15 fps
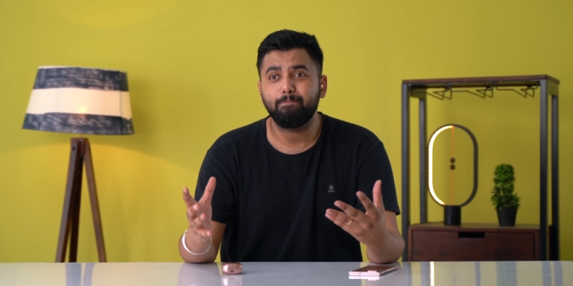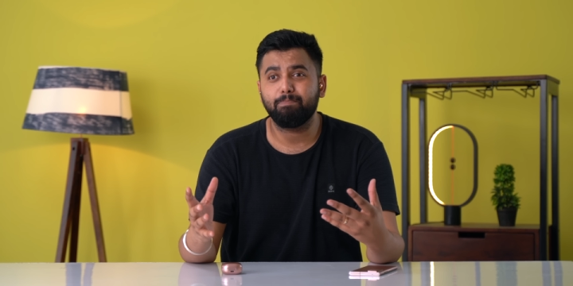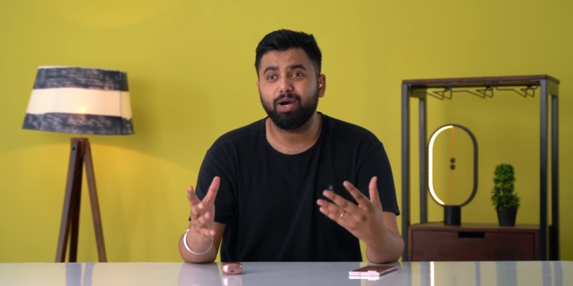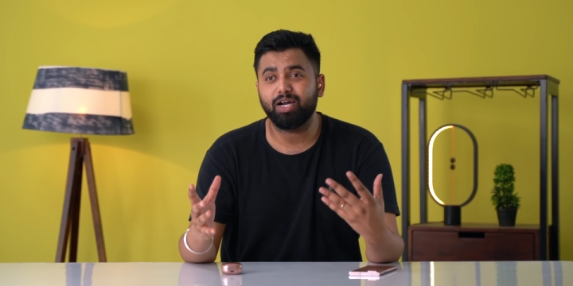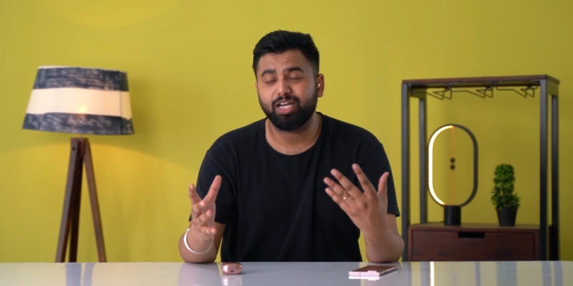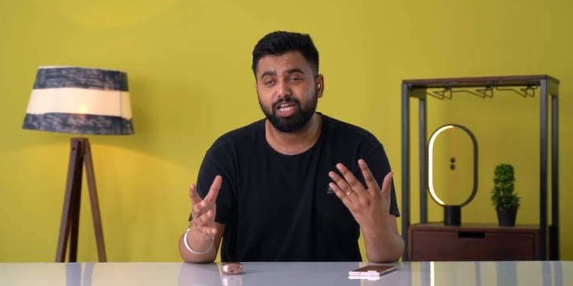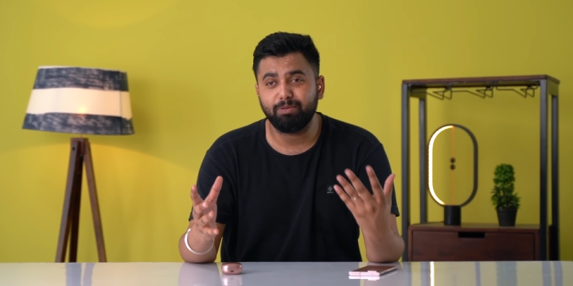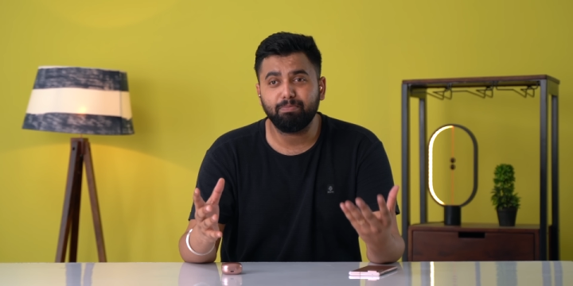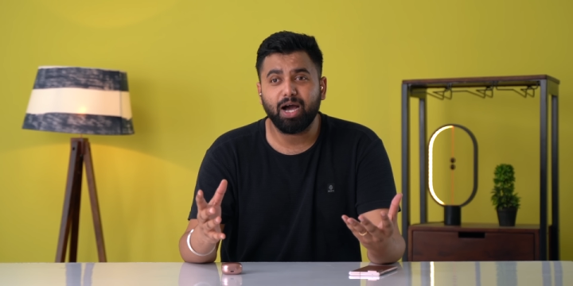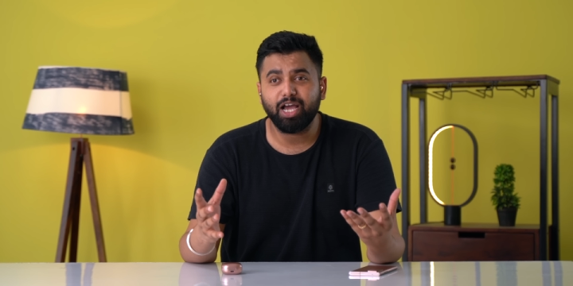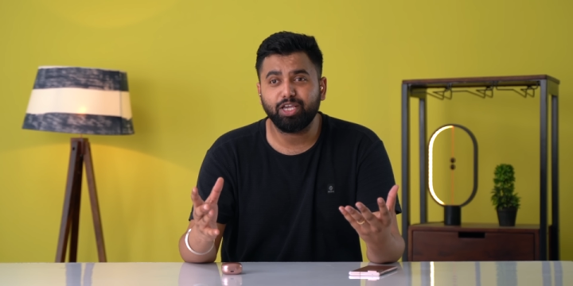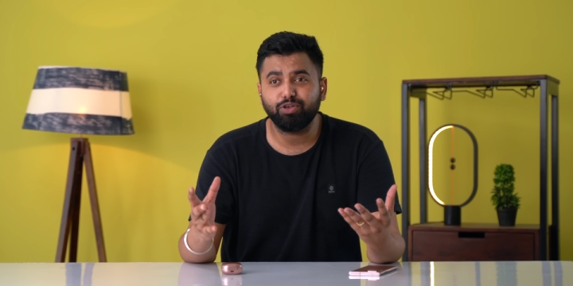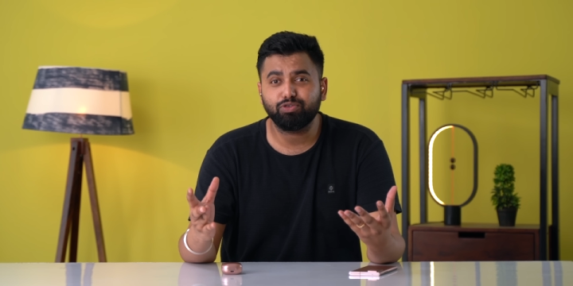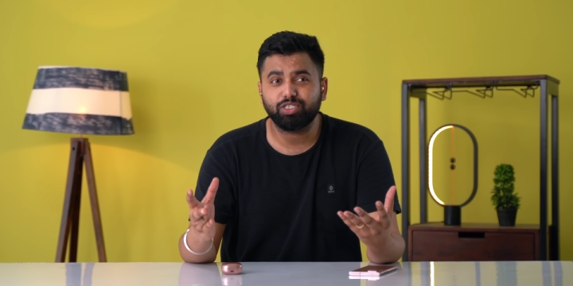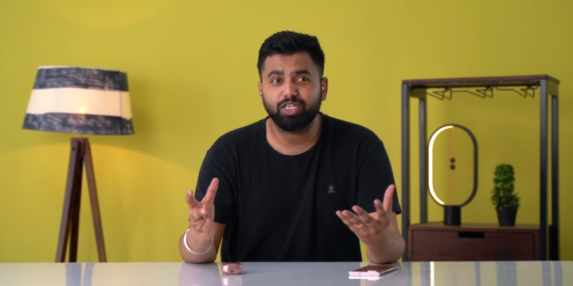but in my
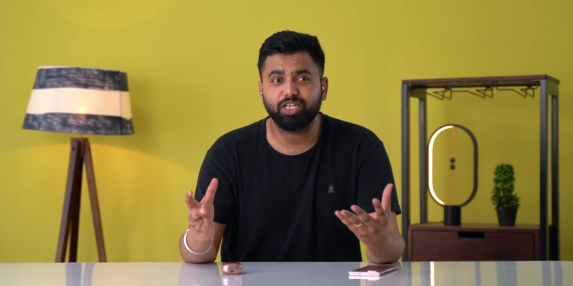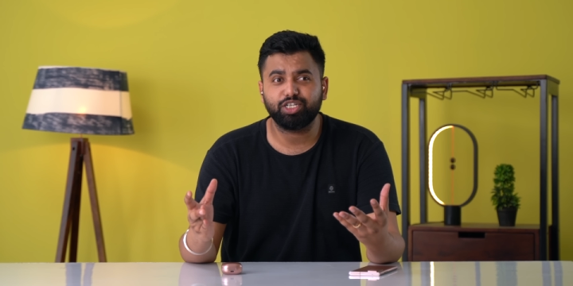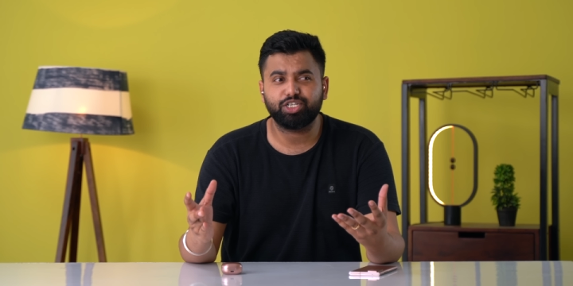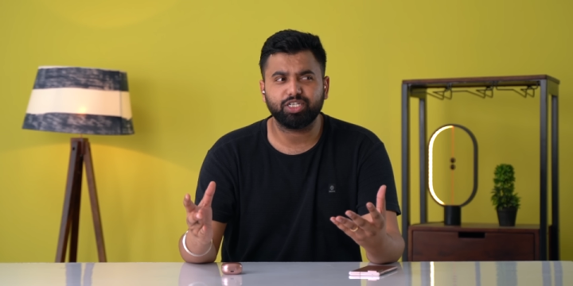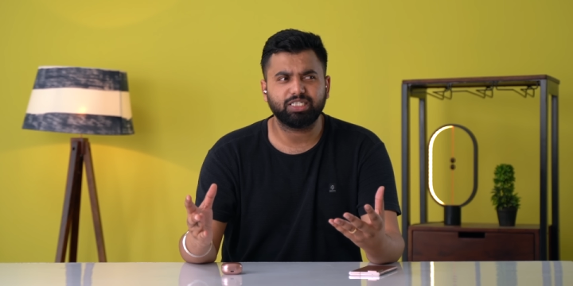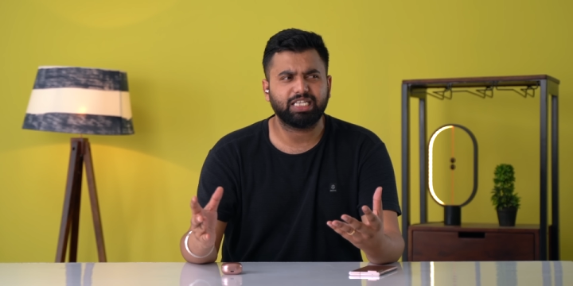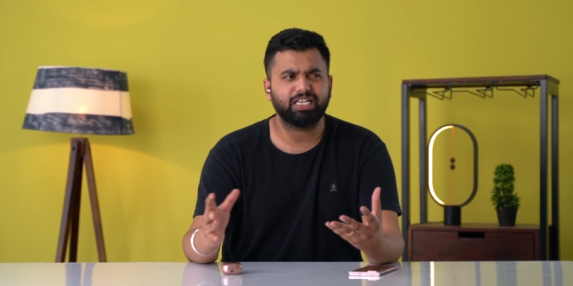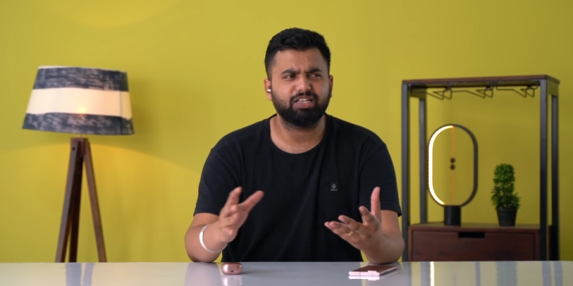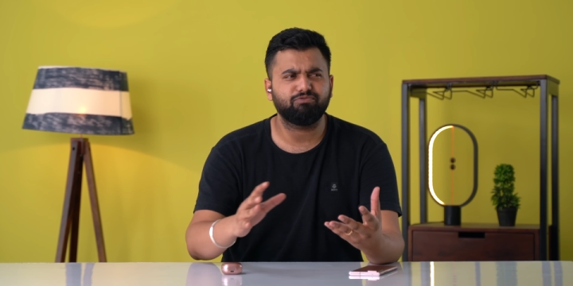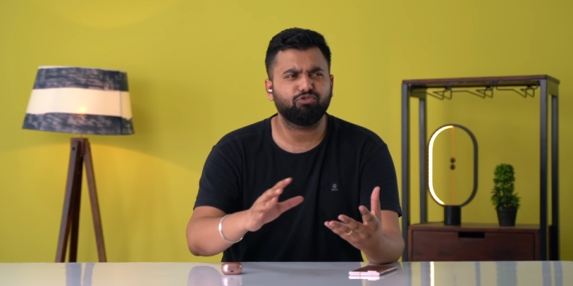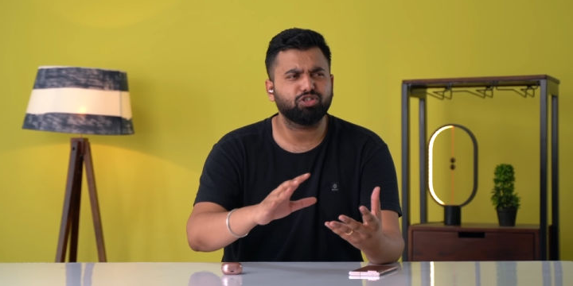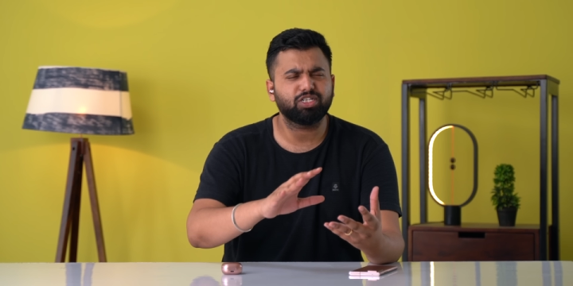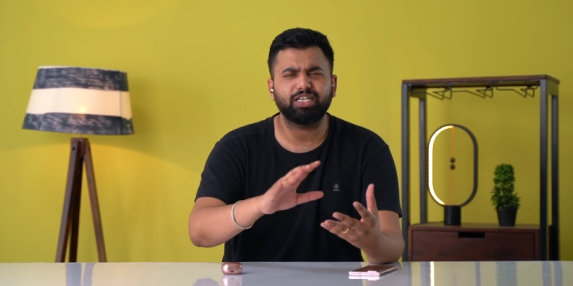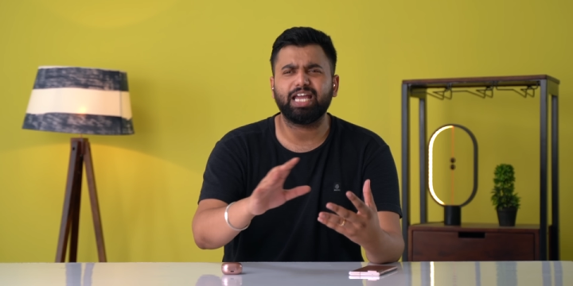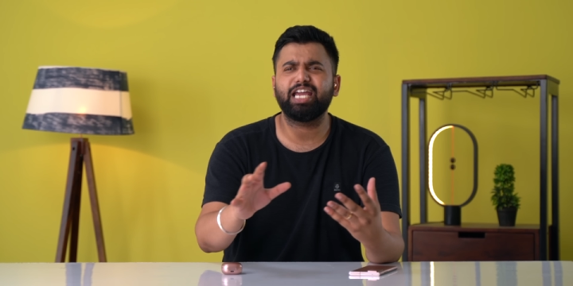usage, there wasn't